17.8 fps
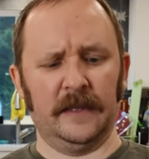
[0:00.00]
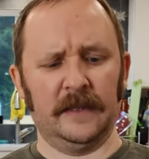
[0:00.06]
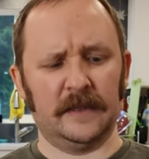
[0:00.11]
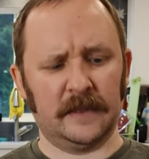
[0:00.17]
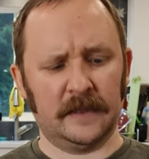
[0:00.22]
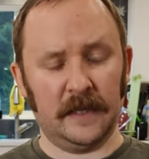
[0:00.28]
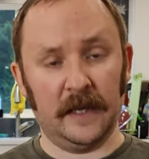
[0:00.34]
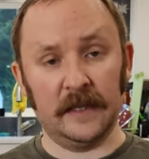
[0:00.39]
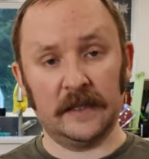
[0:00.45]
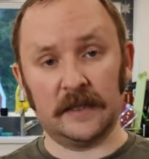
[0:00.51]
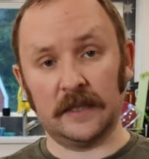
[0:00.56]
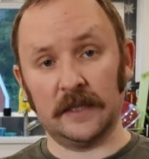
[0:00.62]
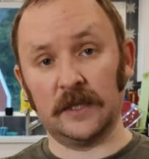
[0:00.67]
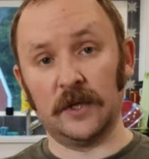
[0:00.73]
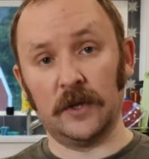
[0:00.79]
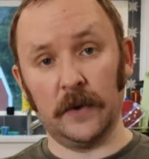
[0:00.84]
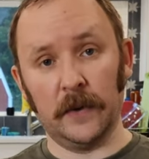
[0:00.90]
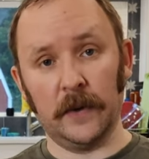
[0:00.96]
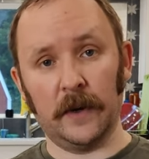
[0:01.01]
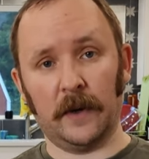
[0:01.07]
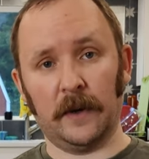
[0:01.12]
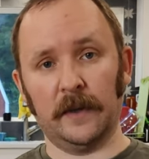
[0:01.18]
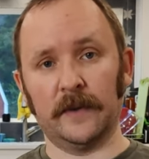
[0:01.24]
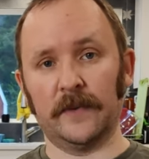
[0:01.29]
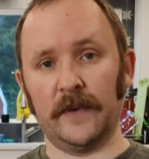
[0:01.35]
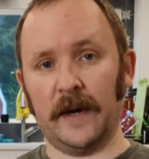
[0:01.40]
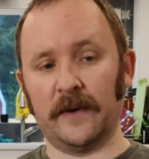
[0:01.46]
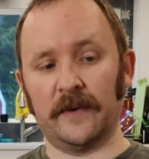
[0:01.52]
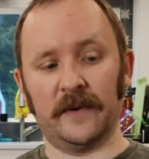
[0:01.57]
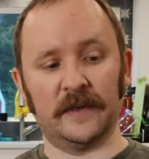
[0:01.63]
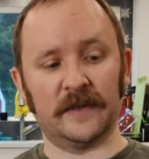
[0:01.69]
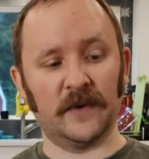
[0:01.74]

It's a good all-arounder.